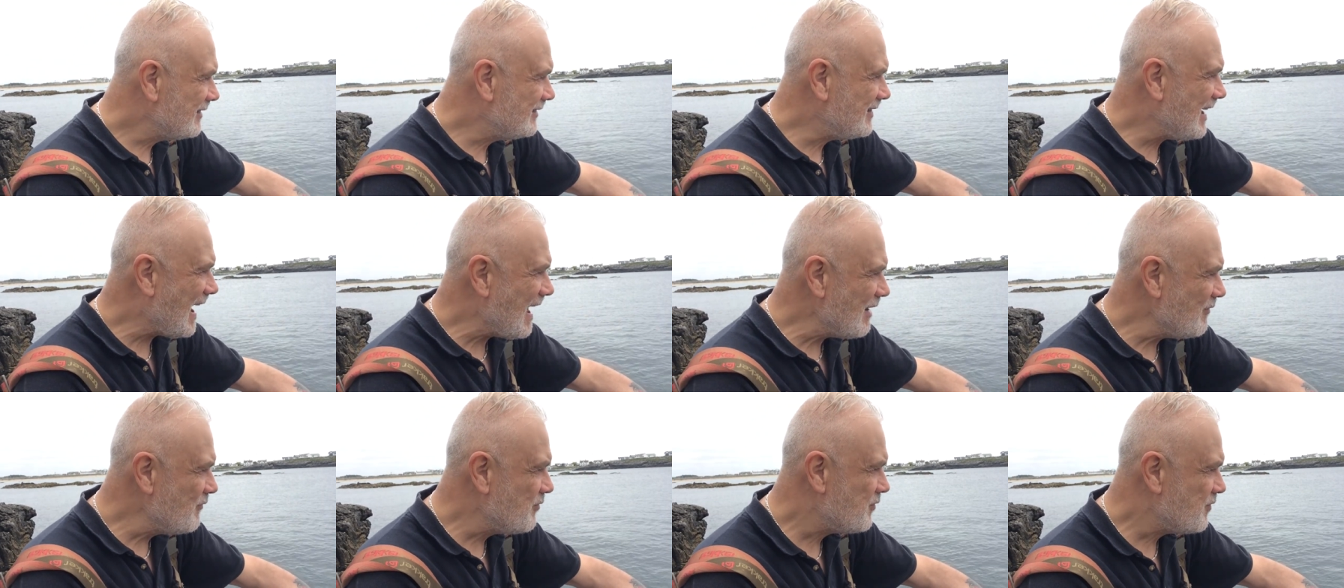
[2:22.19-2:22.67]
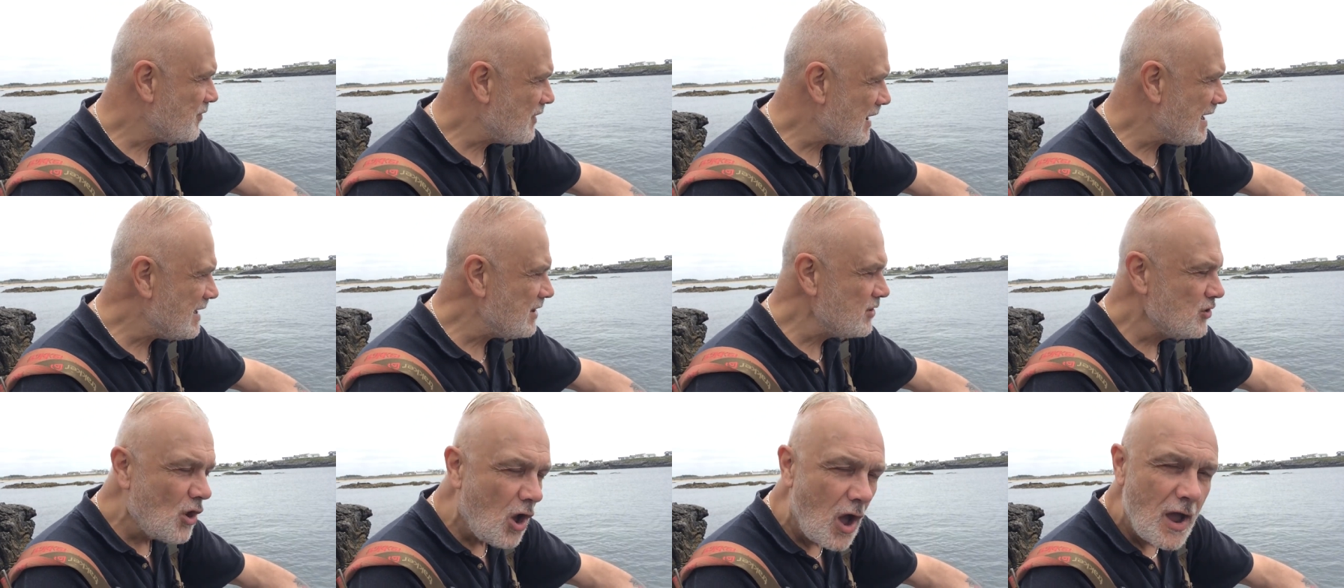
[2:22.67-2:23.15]
10
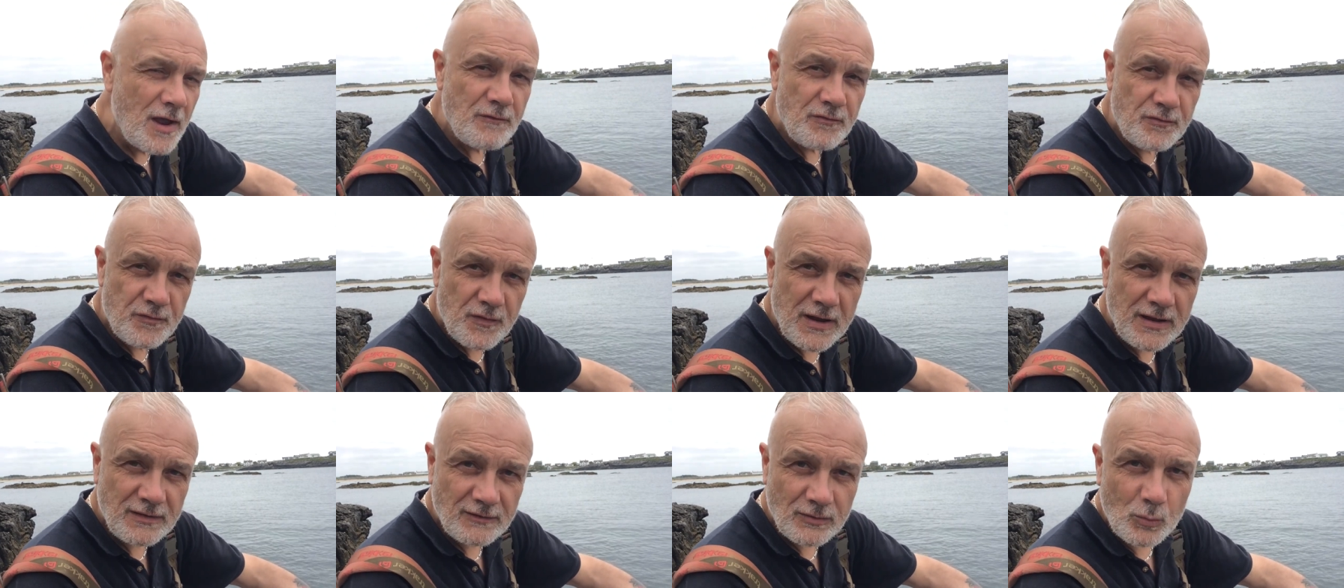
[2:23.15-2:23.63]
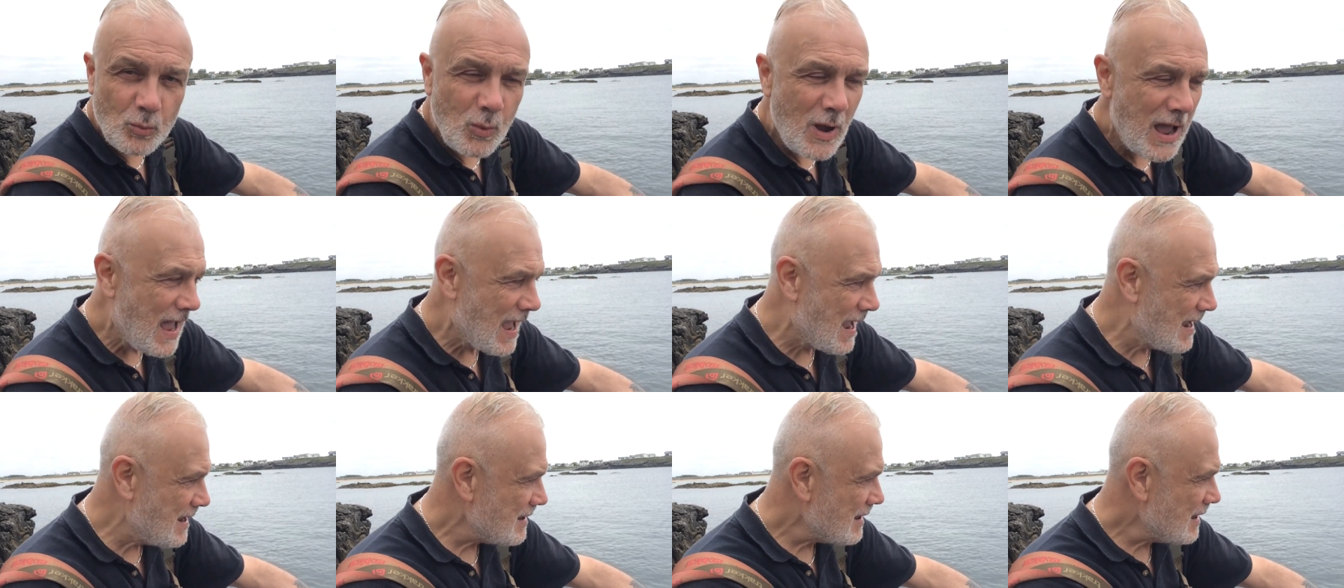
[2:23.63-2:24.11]
feet, 9 feet
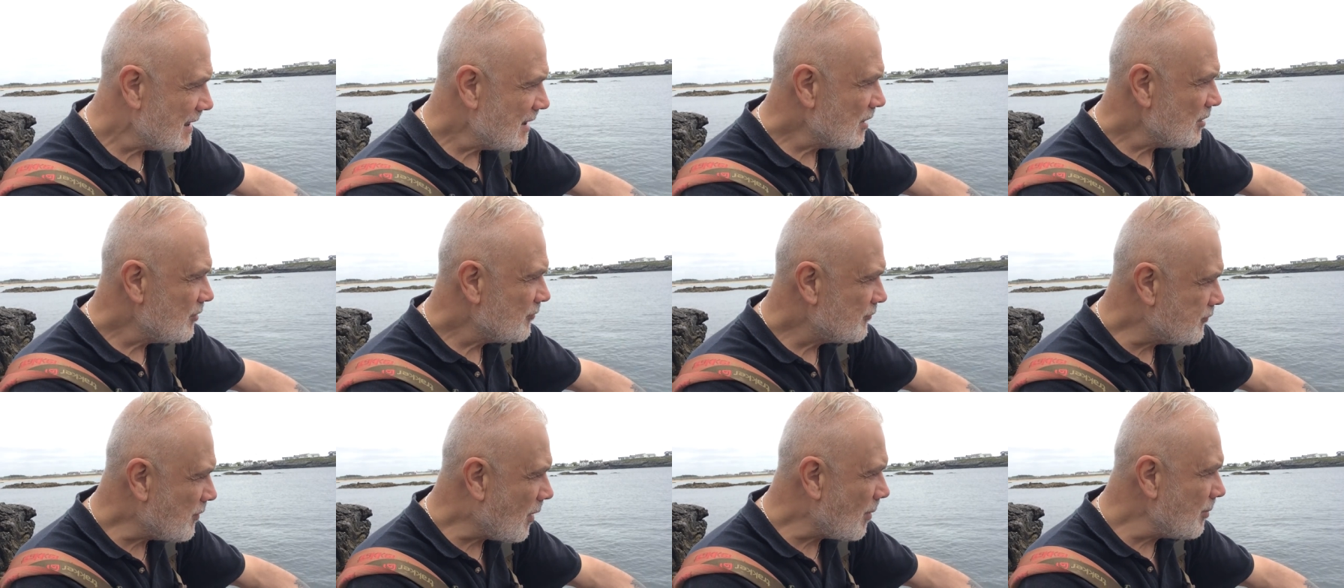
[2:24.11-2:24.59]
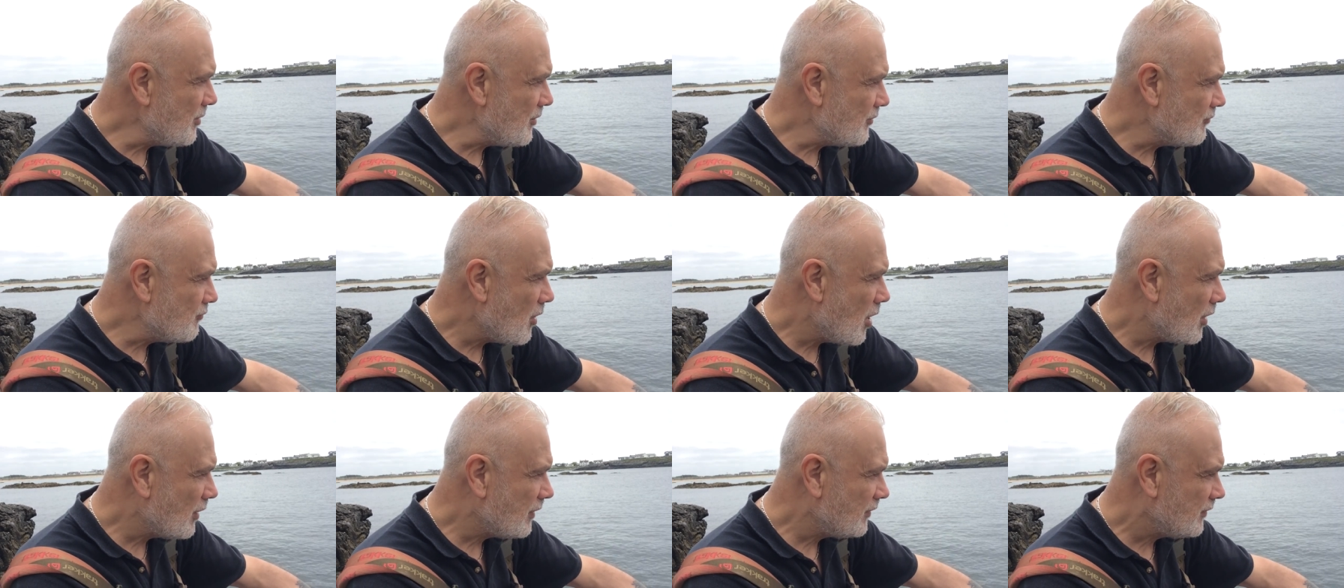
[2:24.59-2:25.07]
away from the
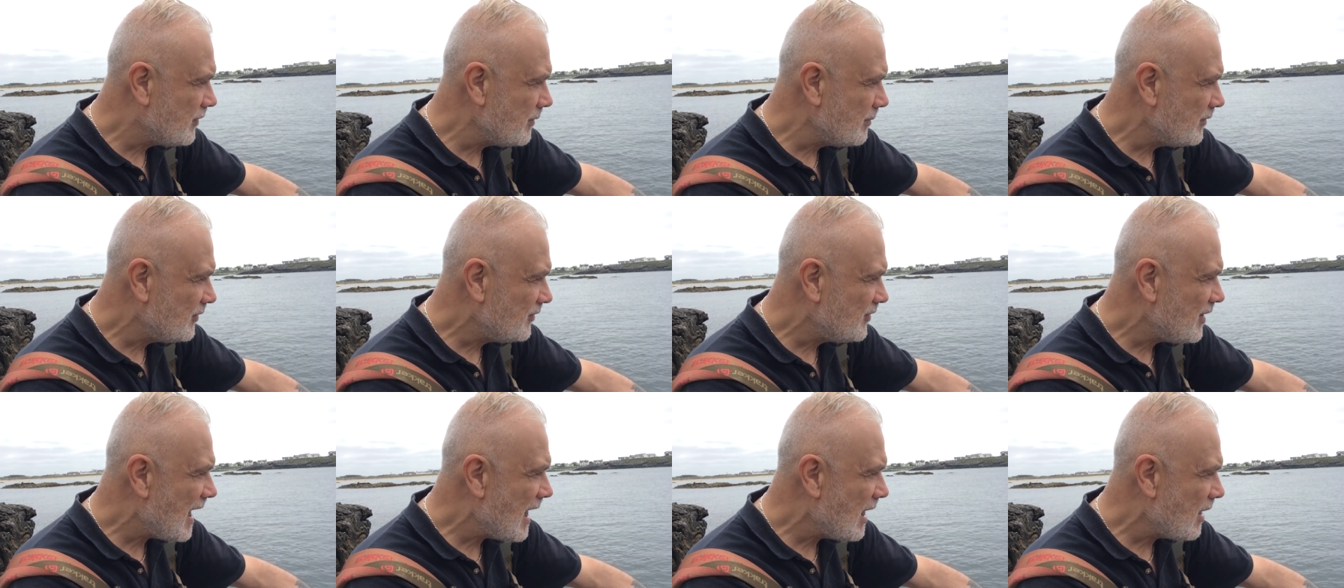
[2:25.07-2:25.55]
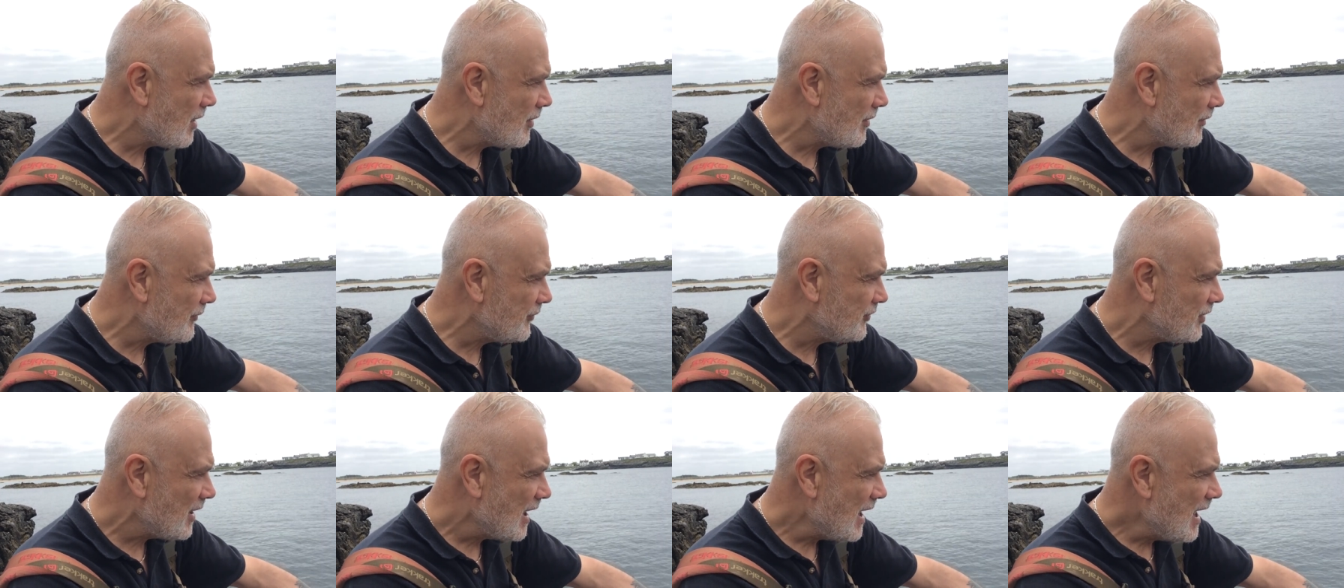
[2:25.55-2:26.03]
rocks
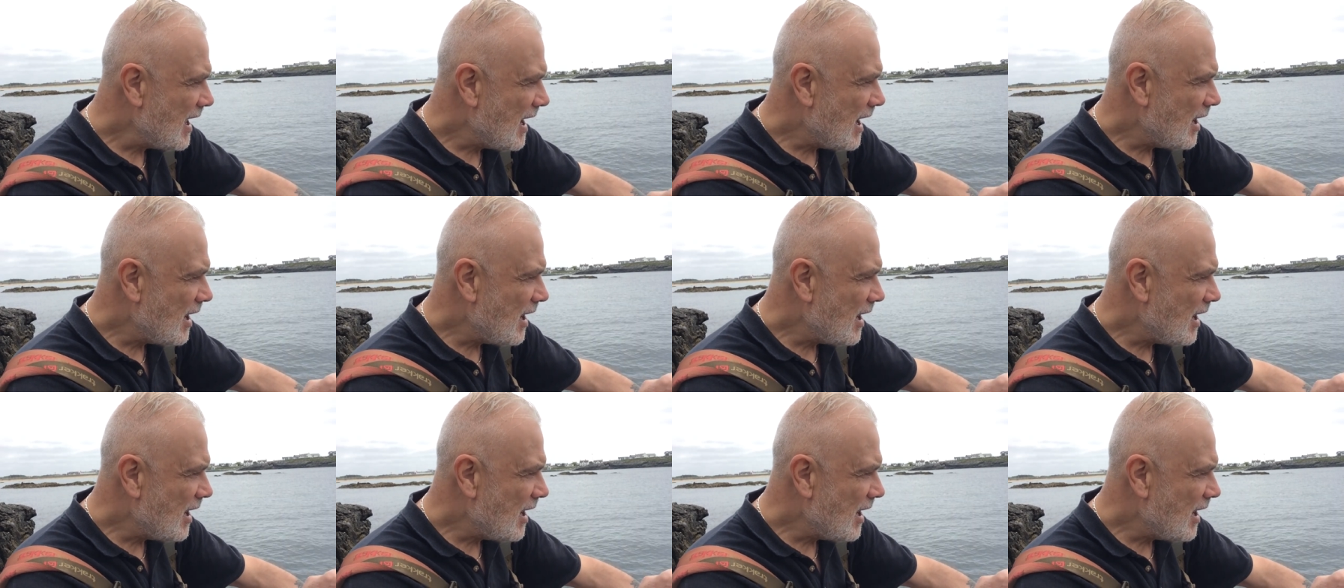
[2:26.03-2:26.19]
themselves.